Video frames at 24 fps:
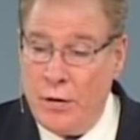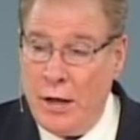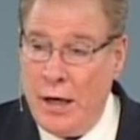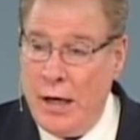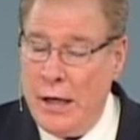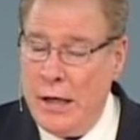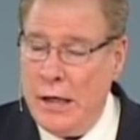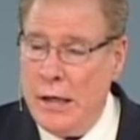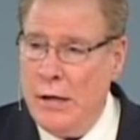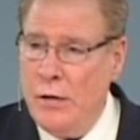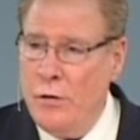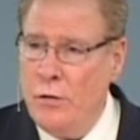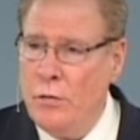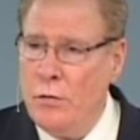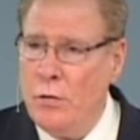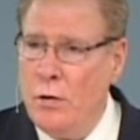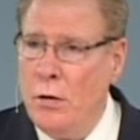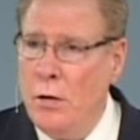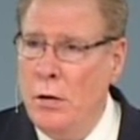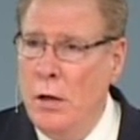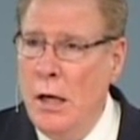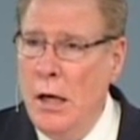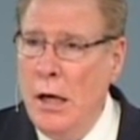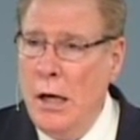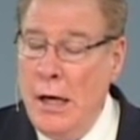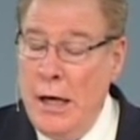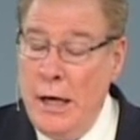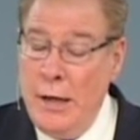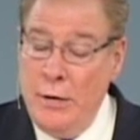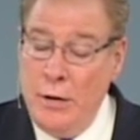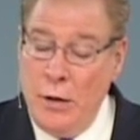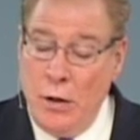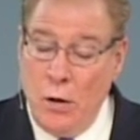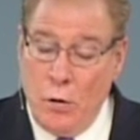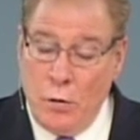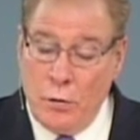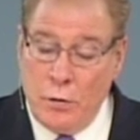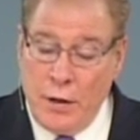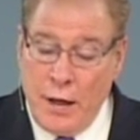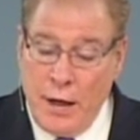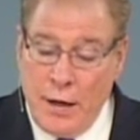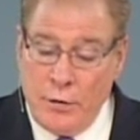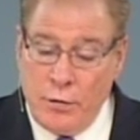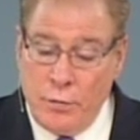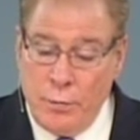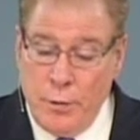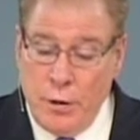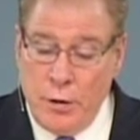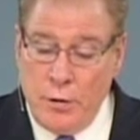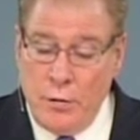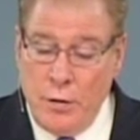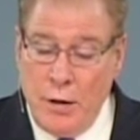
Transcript: That is, uh, in the Old Testament,